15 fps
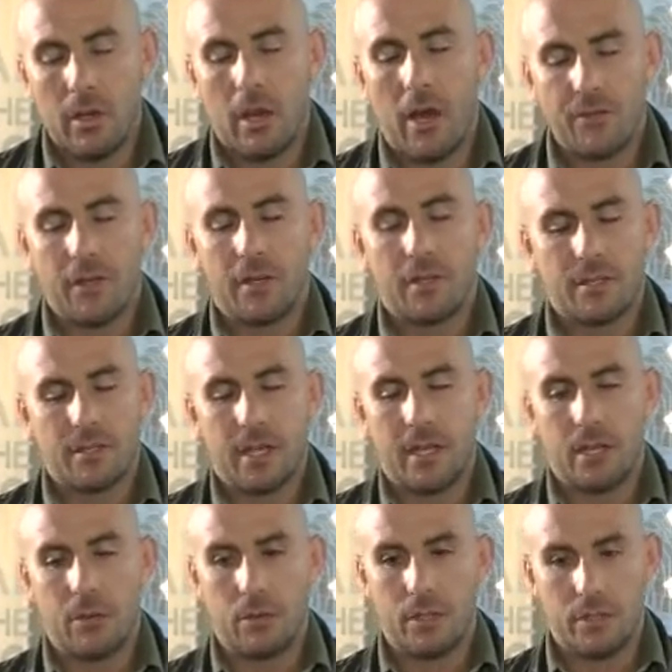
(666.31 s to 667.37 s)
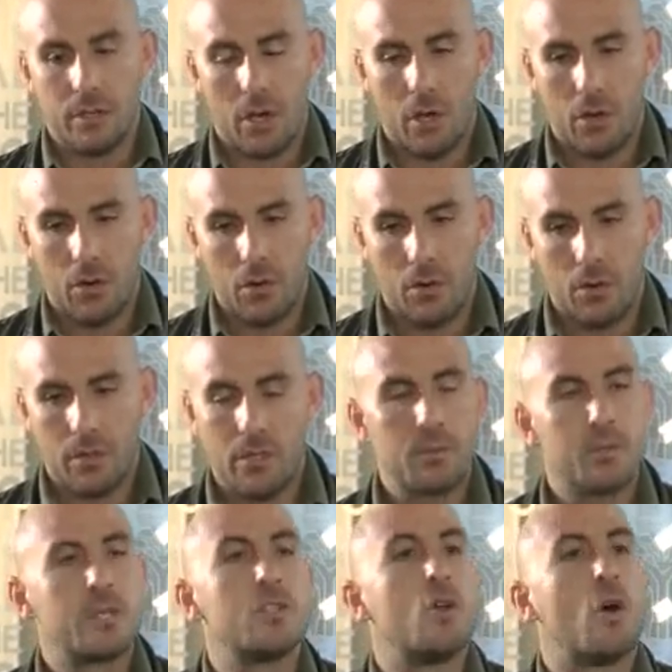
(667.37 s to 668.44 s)
have to understand this
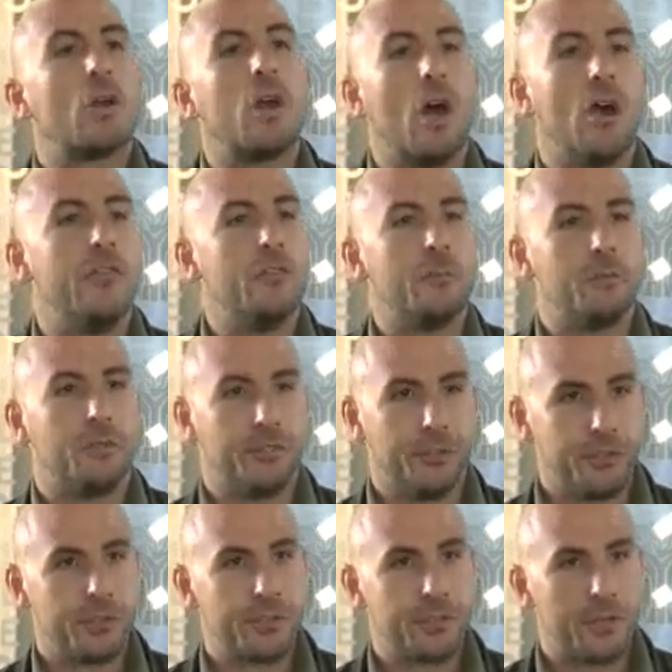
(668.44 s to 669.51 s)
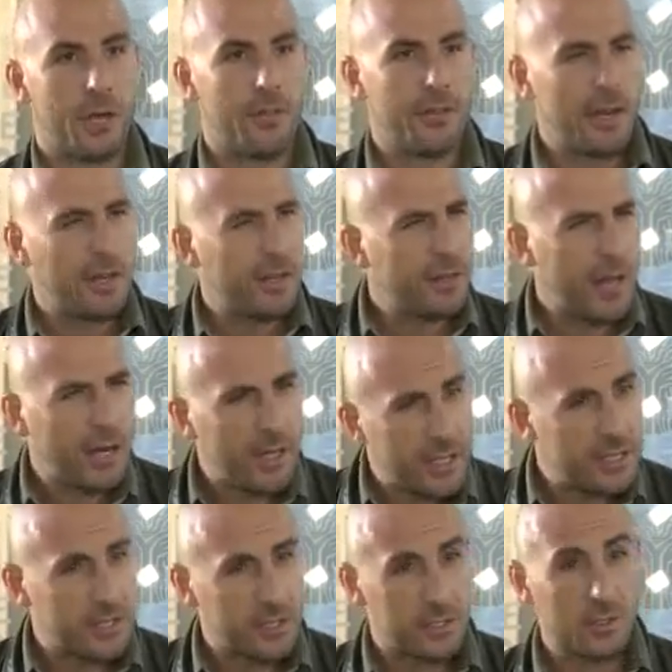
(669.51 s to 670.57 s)
was not overproduced, and that
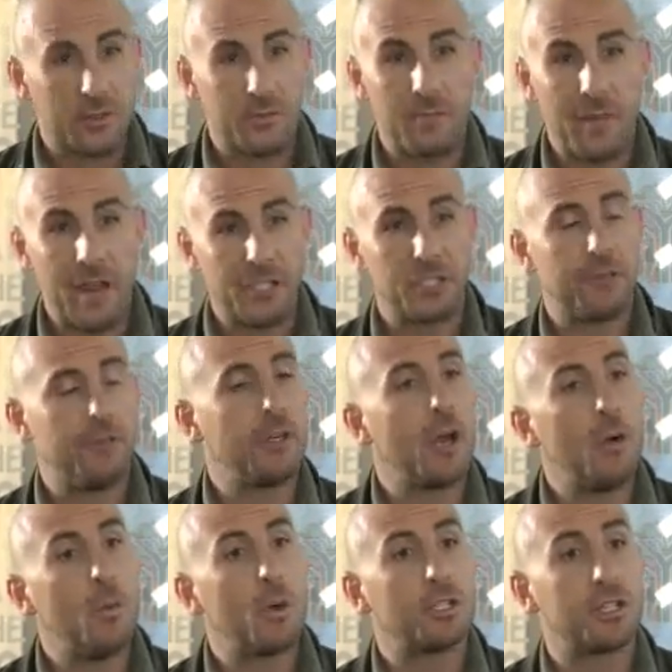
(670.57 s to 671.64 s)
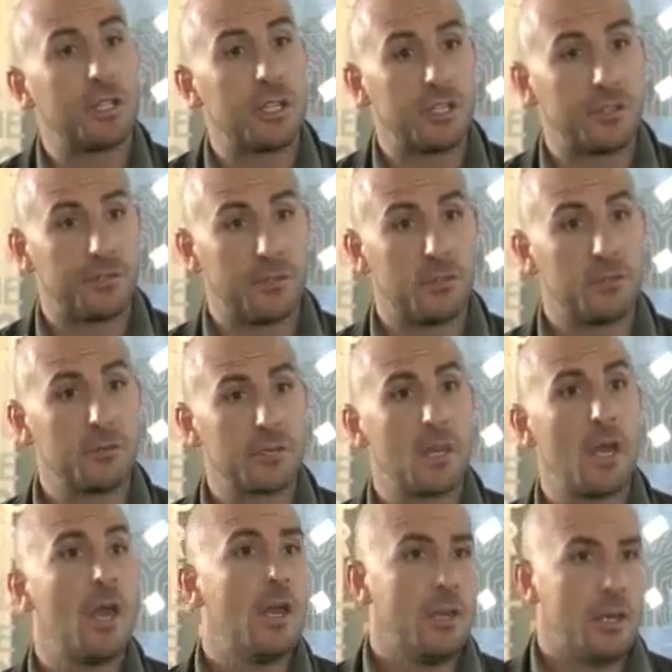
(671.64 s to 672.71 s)
is the sort of magic. If you go and watch these films,
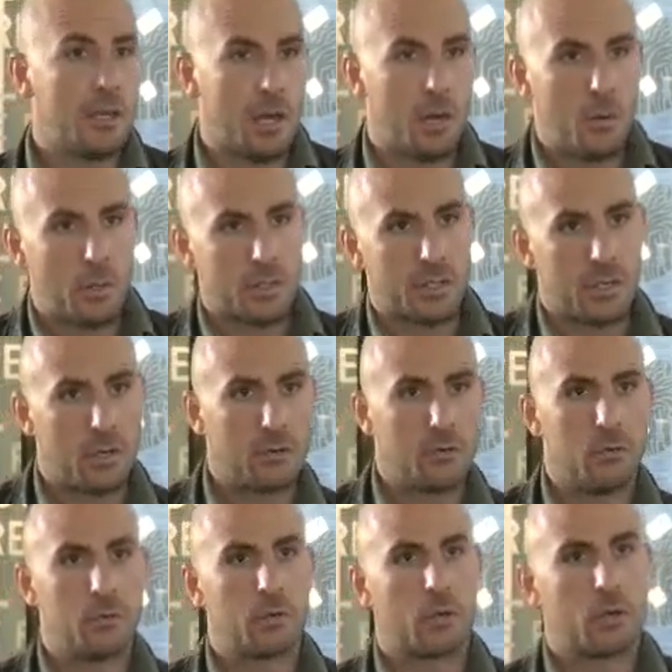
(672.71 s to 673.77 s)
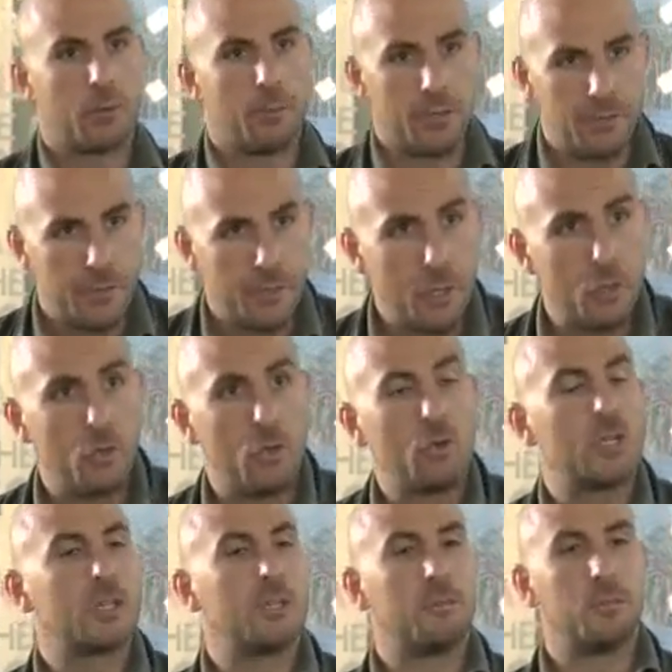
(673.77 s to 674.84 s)
you go and watch the long-form documentary, you look
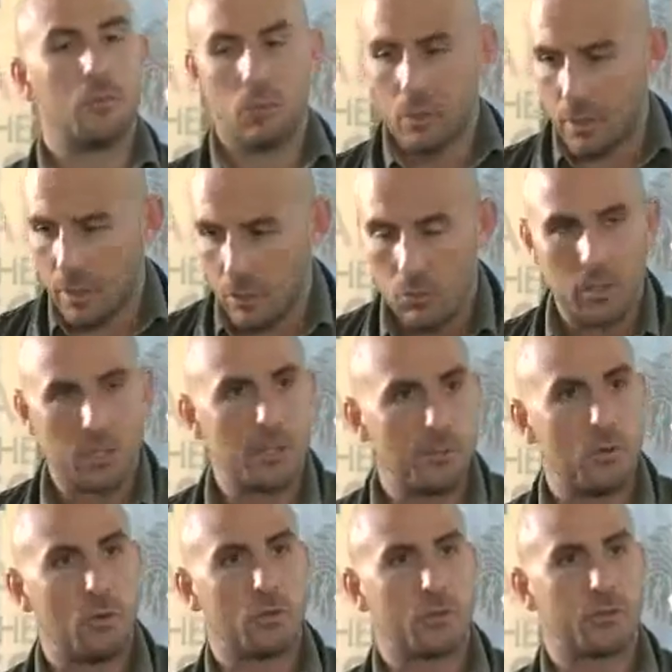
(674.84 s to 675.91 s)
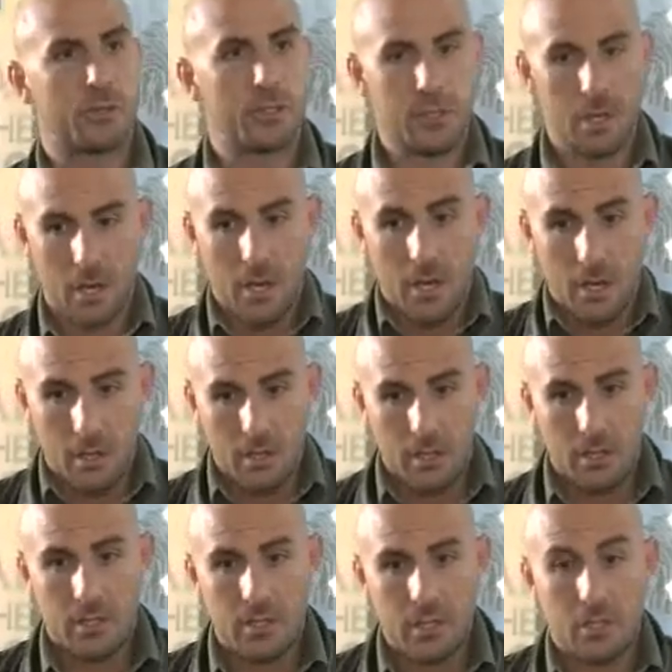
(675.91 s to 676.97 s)
at the book, you look at the portraits,
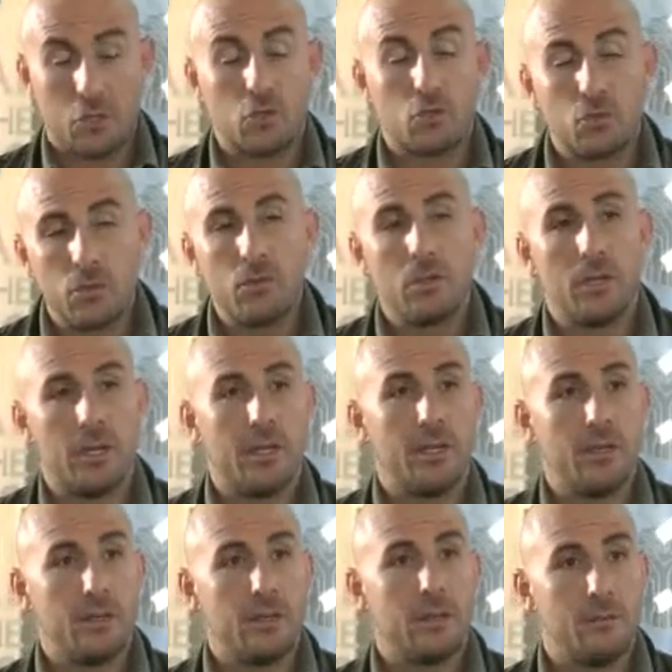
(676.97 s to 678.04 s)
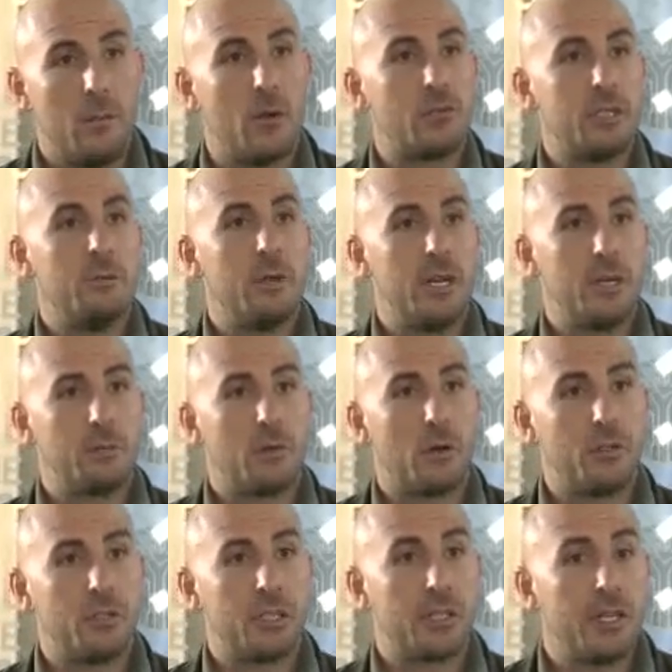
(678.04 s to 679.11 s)
this is a truly multimedia
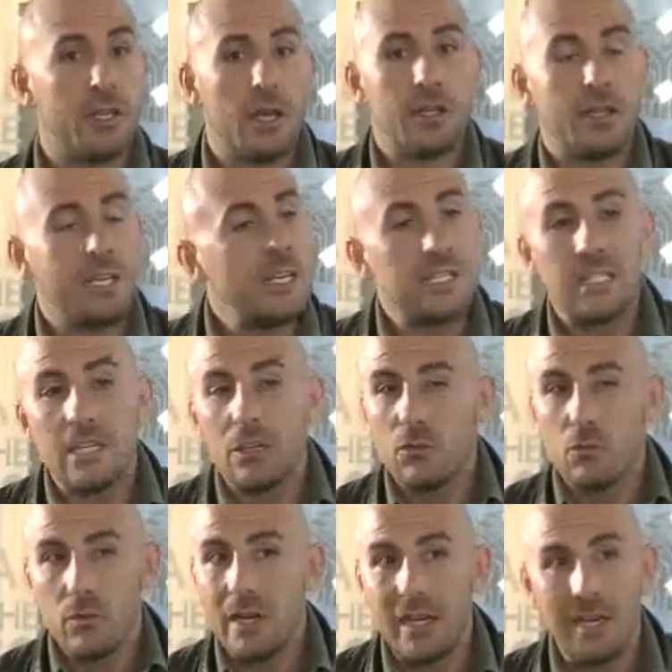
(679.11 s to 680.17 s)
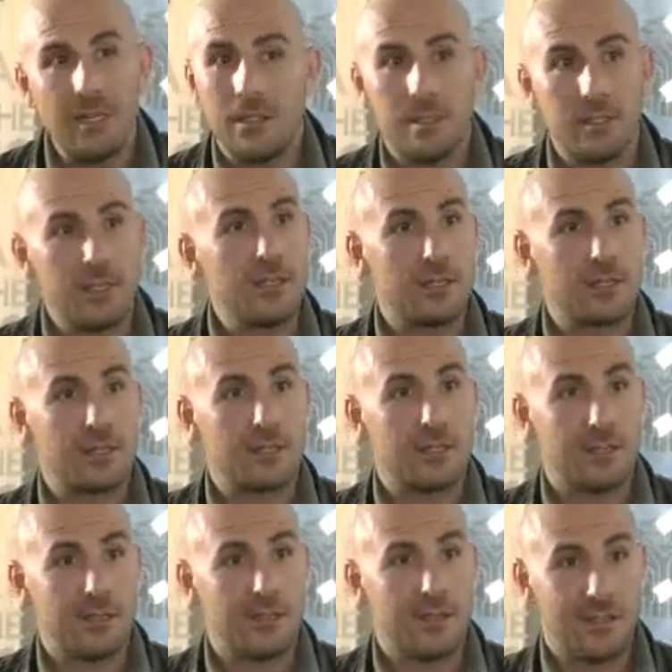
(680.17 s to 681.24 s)
project, and these didn't really exist
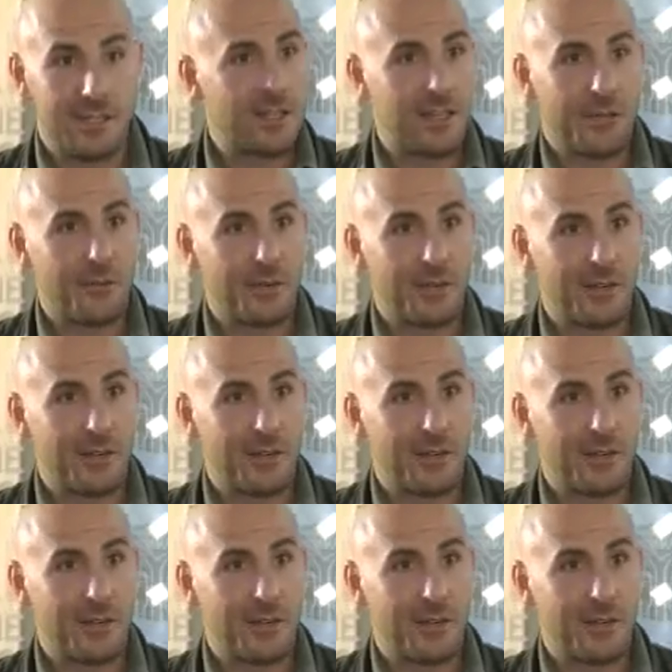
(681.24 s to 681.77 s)
in South Africa.